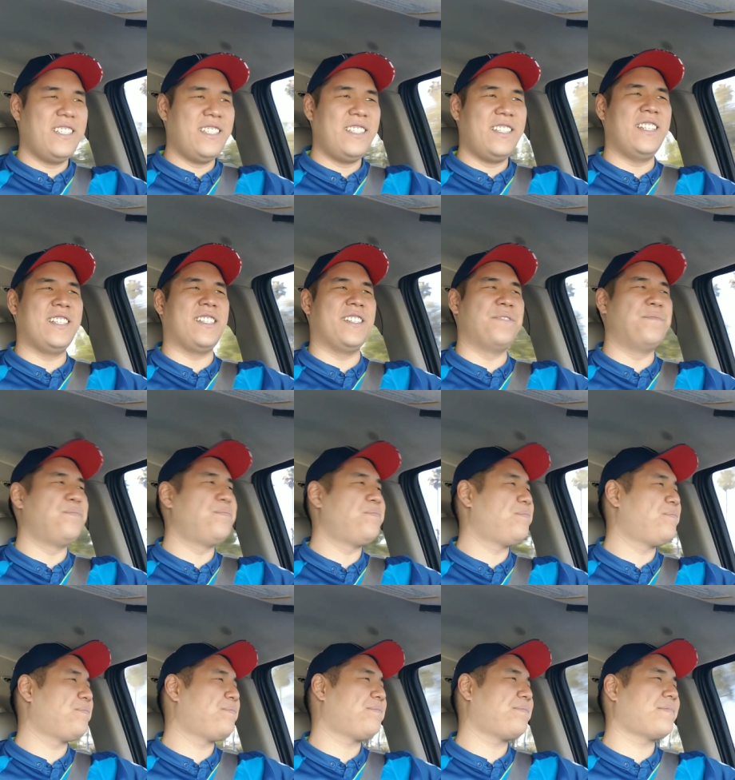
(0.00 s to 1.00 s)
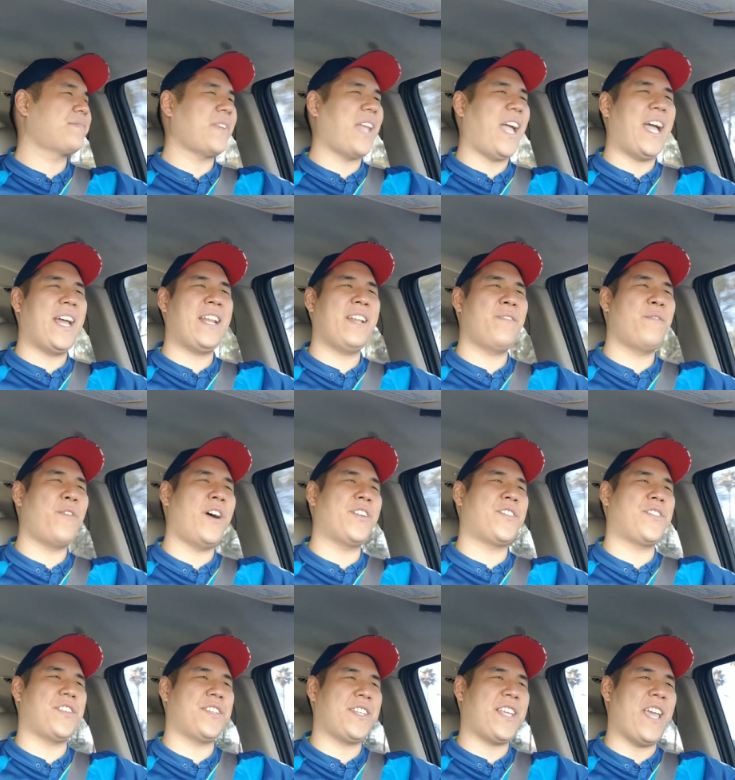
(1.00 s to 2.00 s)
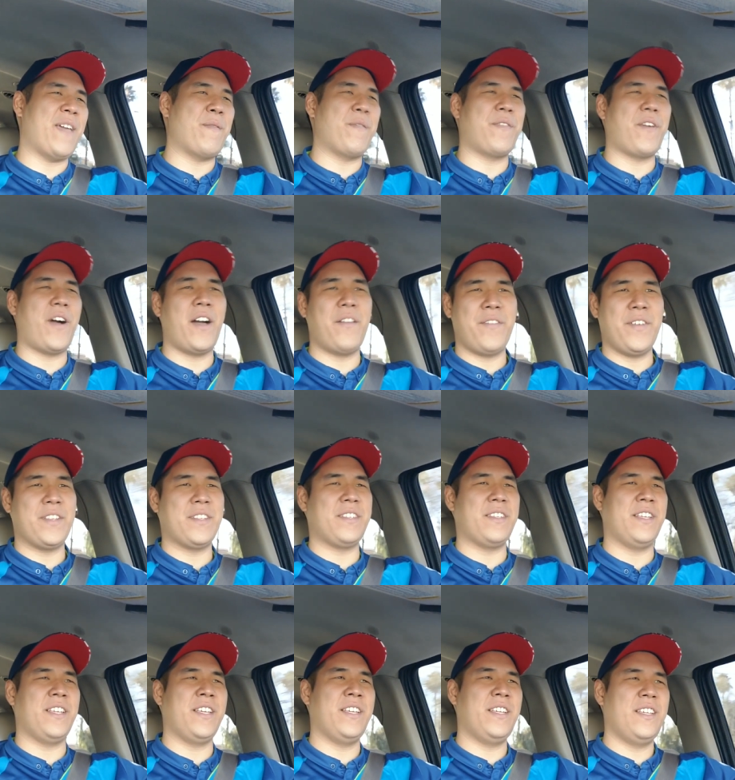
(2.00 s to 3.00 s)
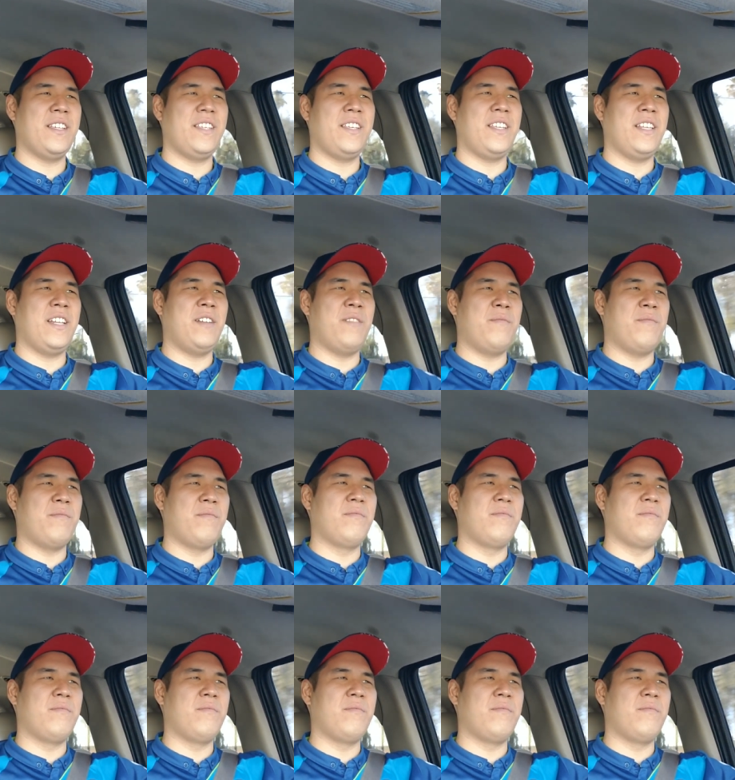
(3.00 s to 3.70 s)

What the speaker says: Listen, I didn't watch this game, obviously, you know,